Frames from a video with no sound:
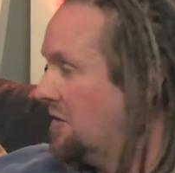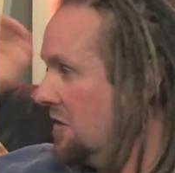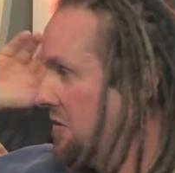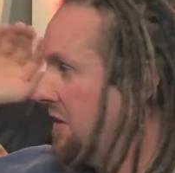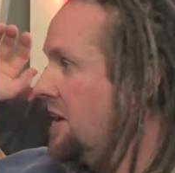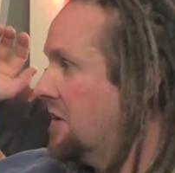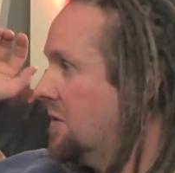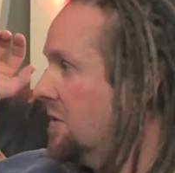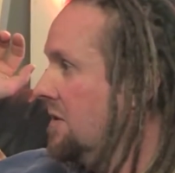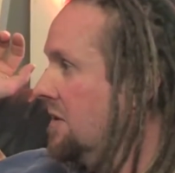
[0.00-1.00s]
covered
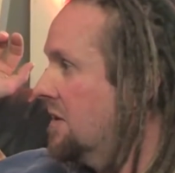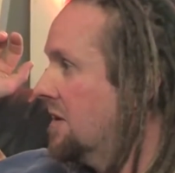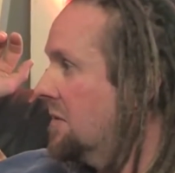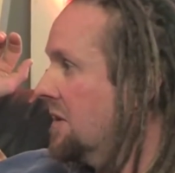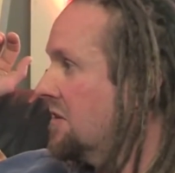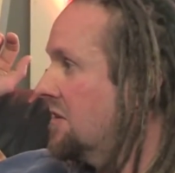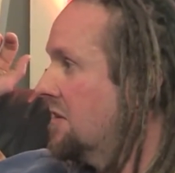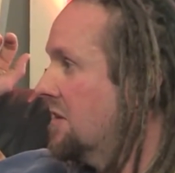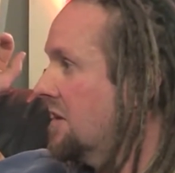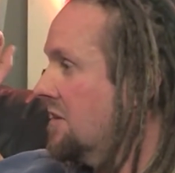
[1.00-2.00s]
vehicle, mm. which
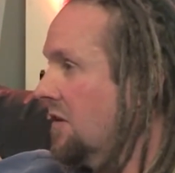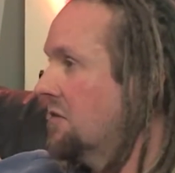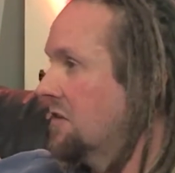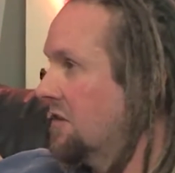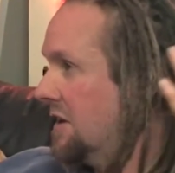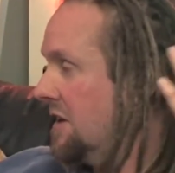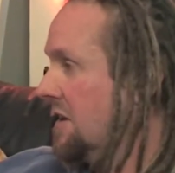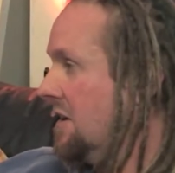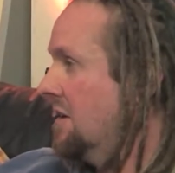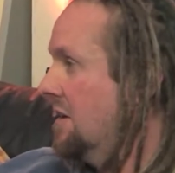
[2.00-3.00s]
is obviously
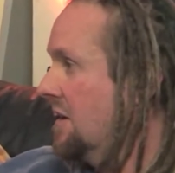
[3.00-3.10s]
going to.